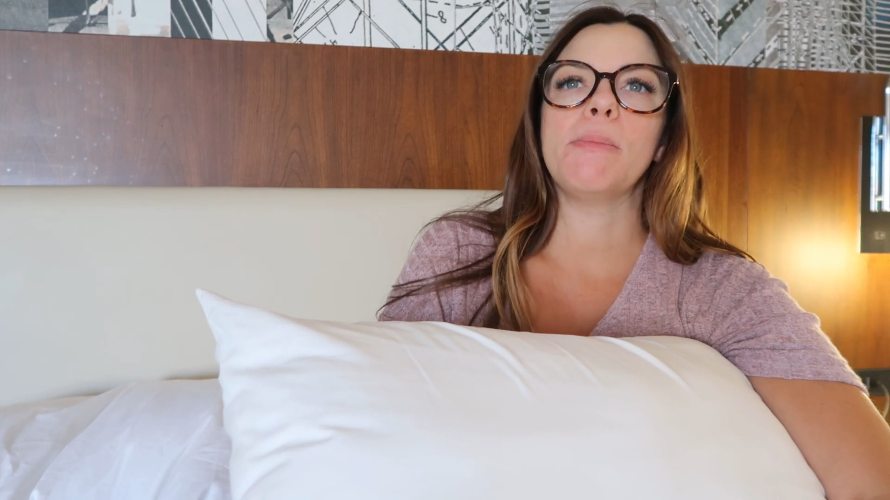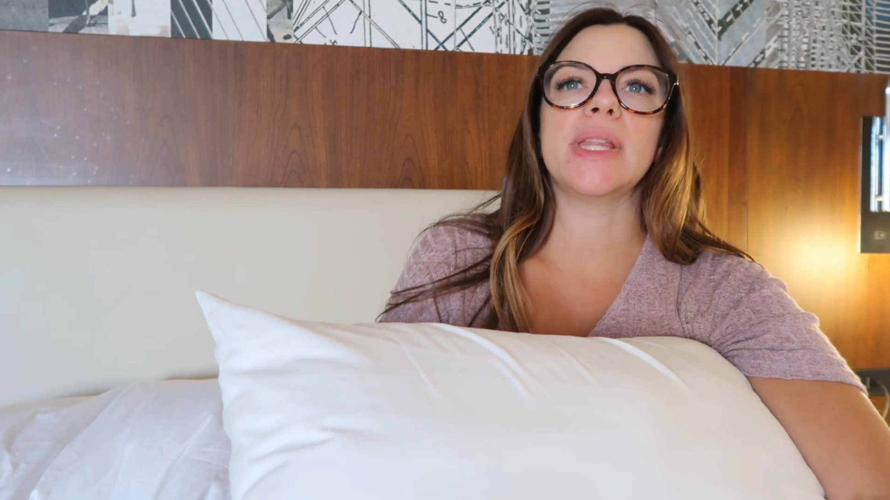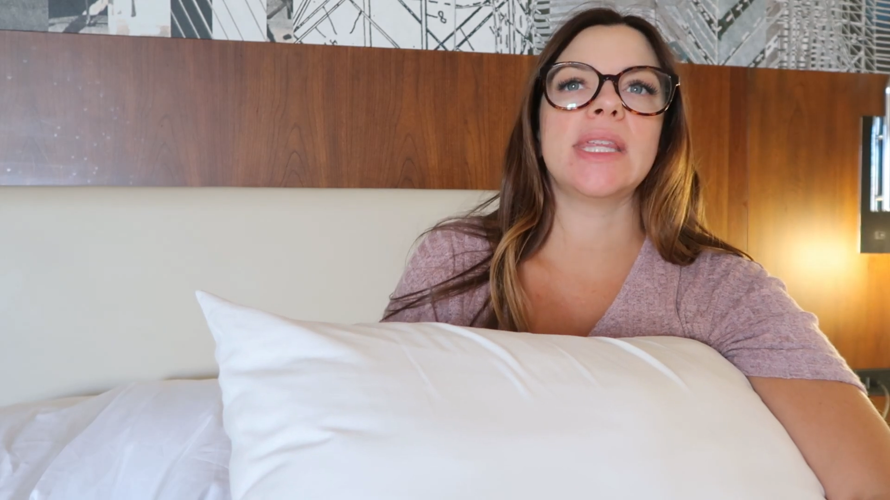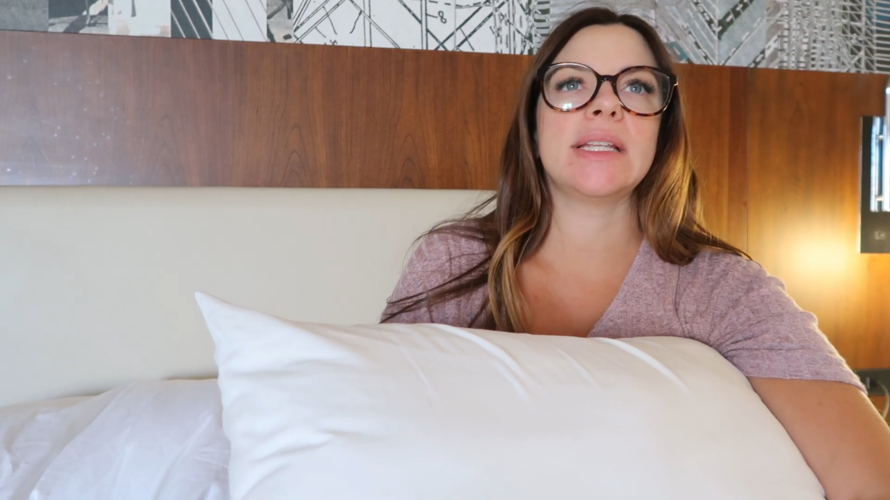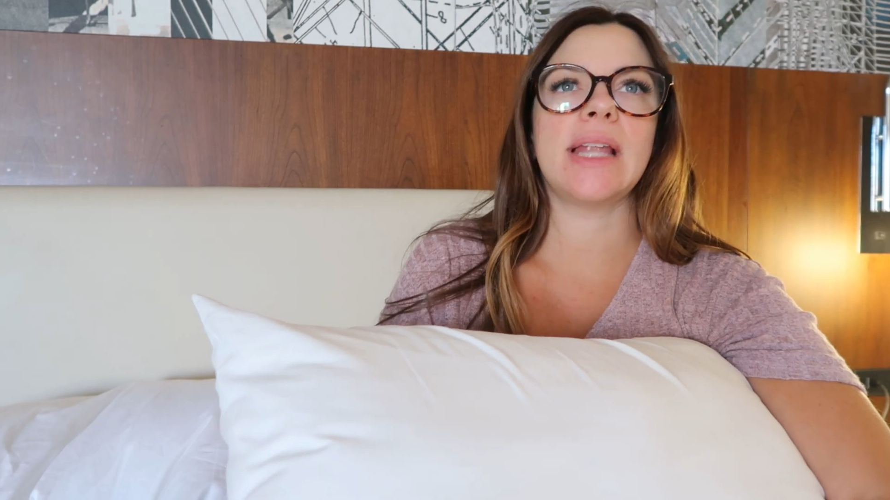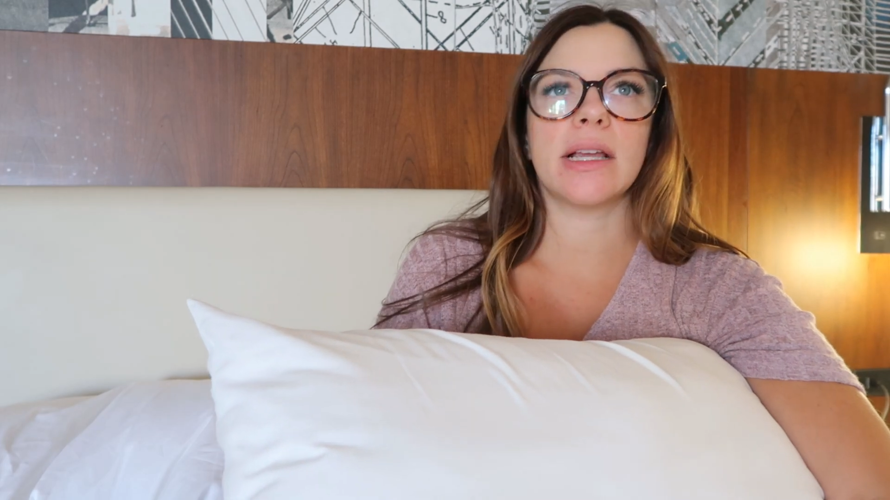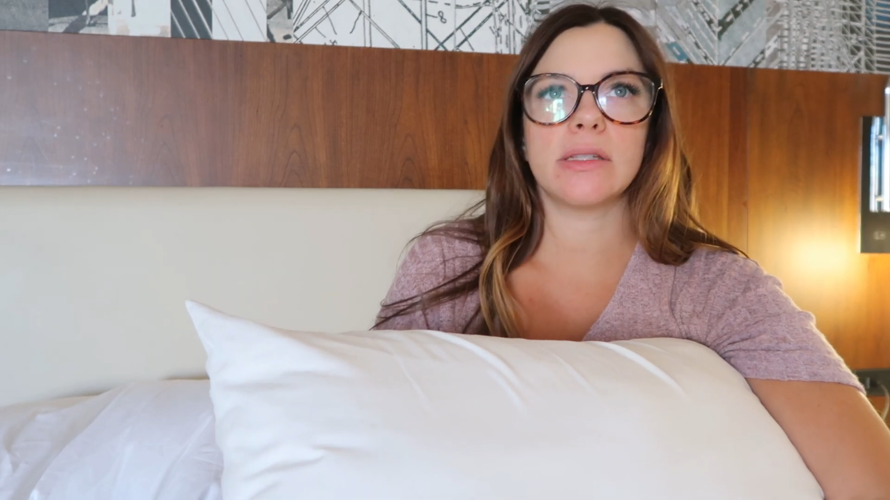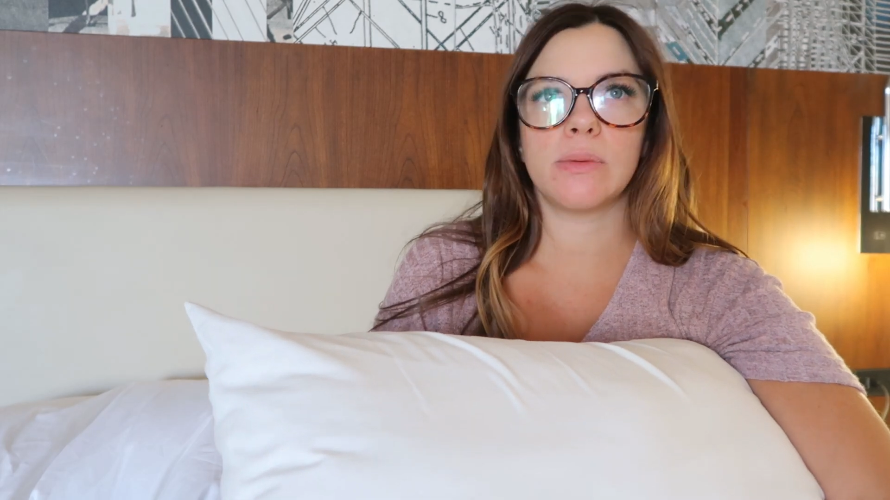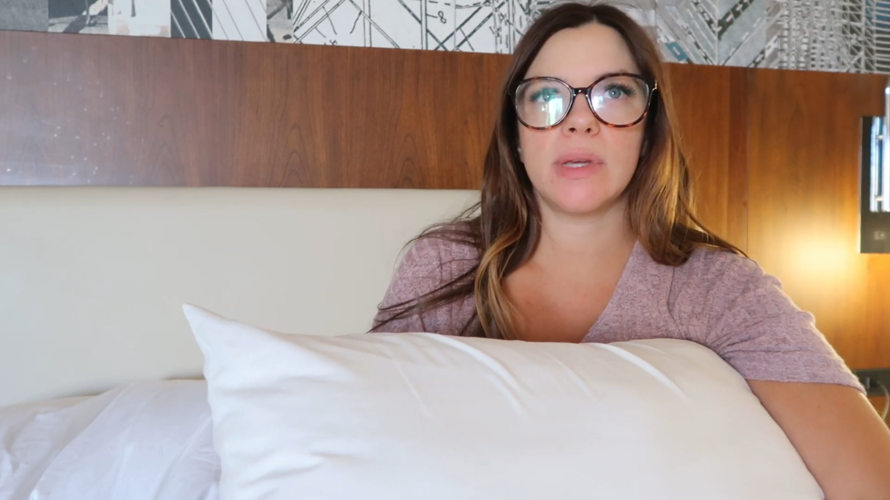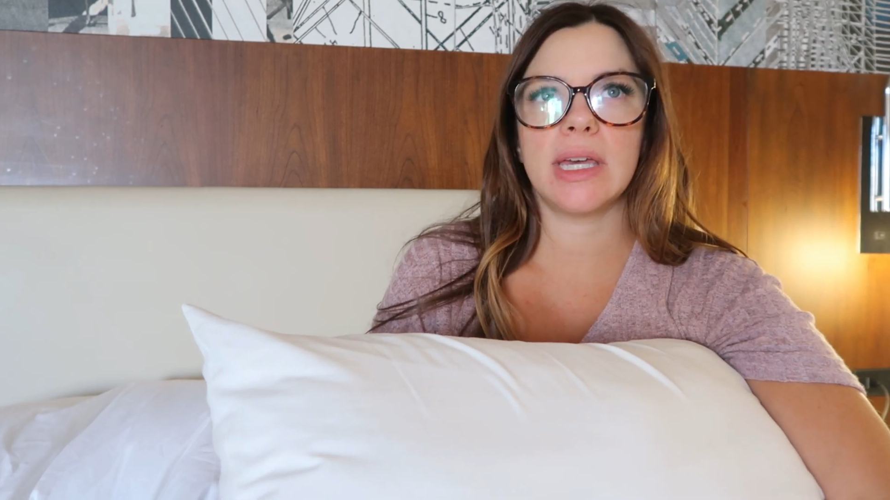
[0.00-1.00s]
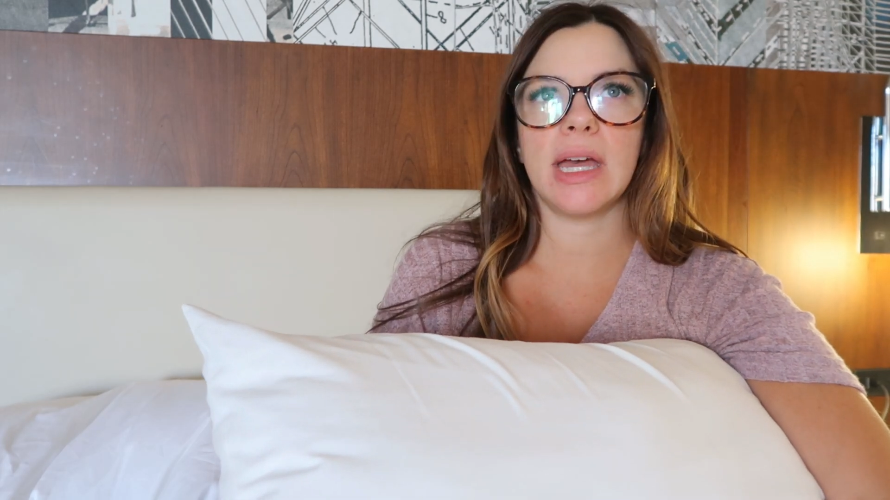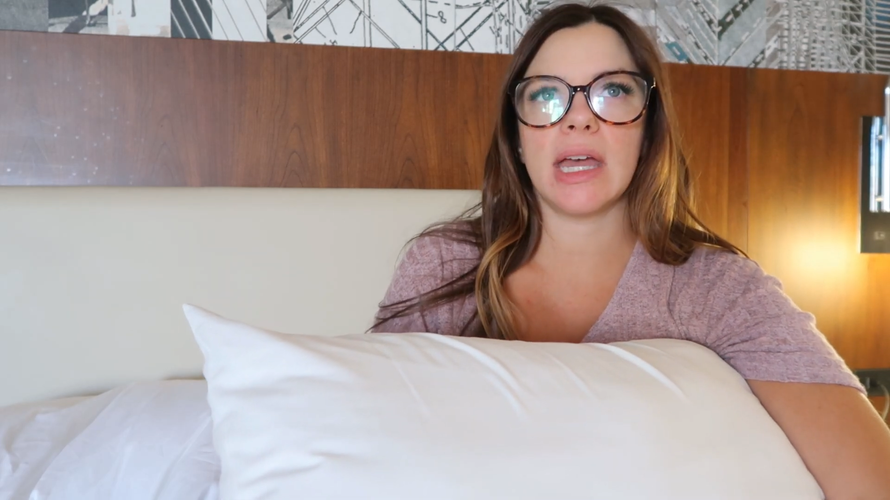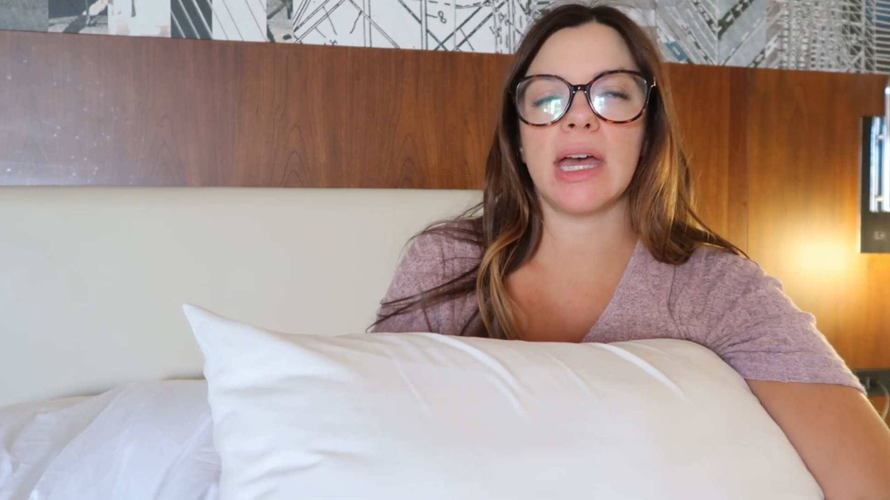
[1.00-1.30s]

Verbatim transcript: But then next week I